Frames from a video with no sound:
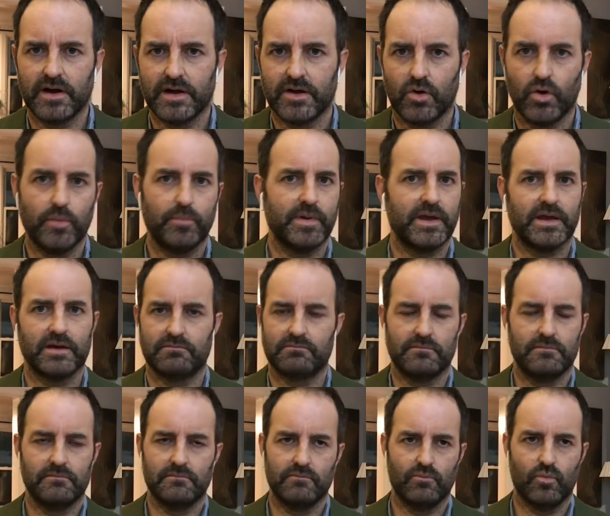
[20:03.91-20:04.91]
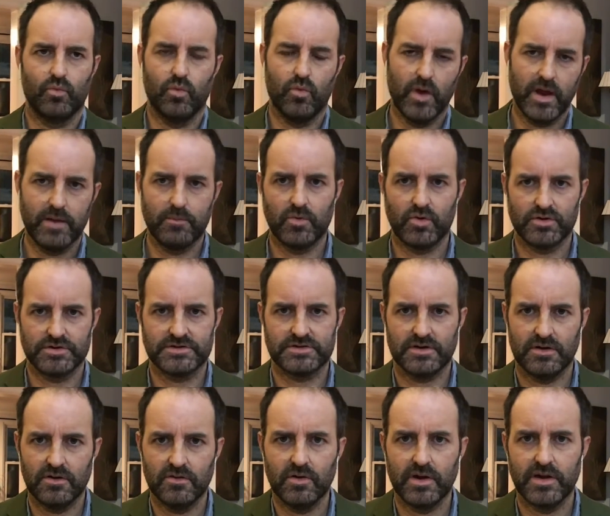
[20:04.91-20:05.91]
Albeit way more
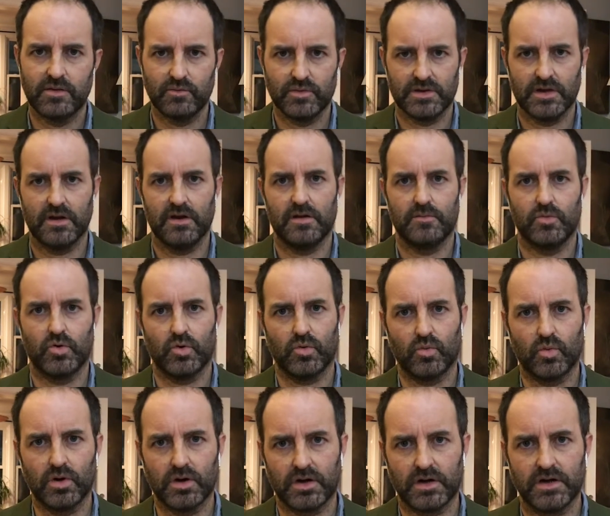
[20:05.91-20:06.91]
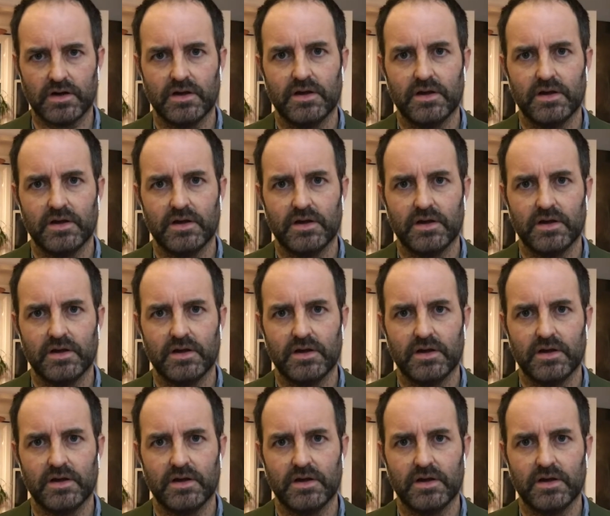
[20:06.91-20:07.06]
slowly and with a lot more work.